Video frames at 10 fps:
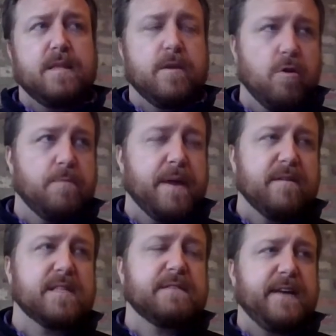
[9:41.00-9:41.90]
your
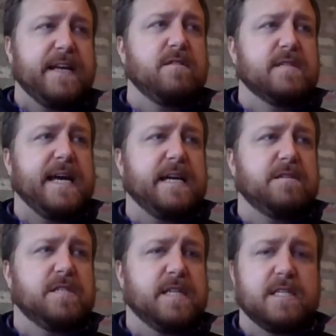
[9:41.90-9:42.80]
parents find those
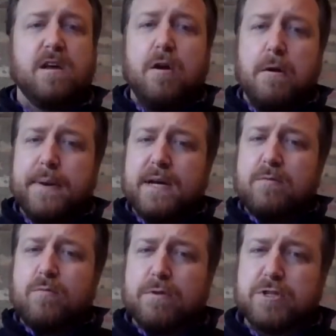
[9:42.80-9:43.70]
addresses. But
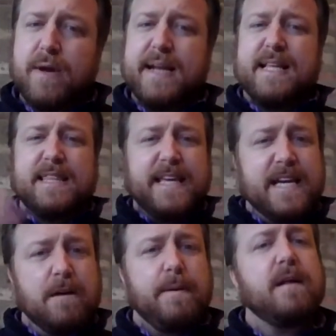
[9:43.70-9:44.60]
we're trying to
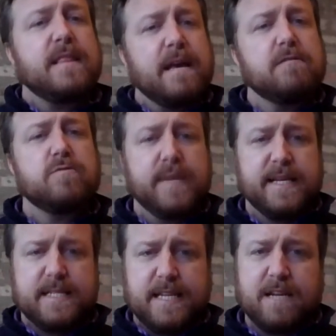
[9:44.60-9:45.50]
think about letters we
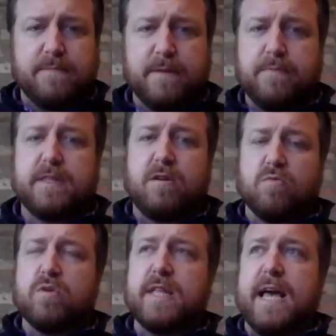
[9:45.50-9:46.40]
can send to people that are
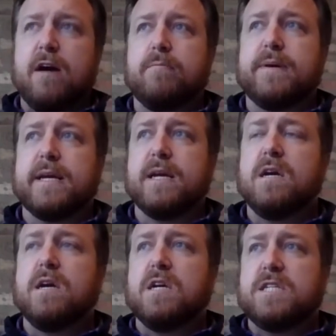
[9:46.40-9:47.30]
really helping
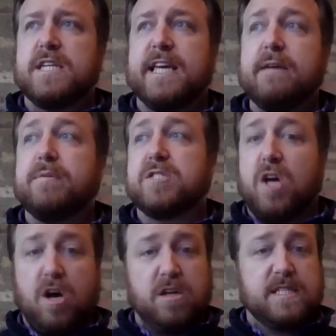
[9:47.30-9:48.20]
to keep us
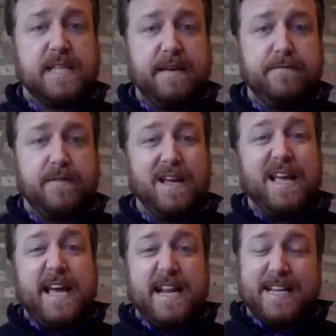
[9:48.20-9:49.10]
all safe
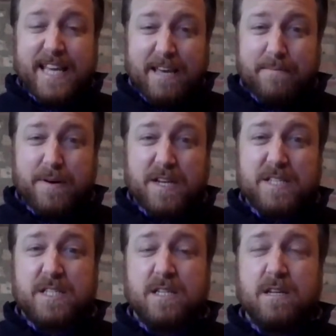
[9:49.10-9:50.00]
and to keep
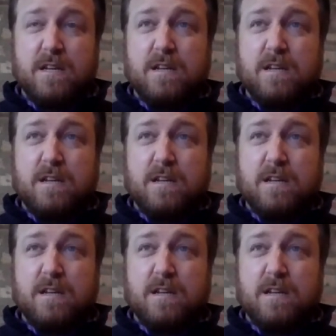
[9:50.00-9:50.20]
us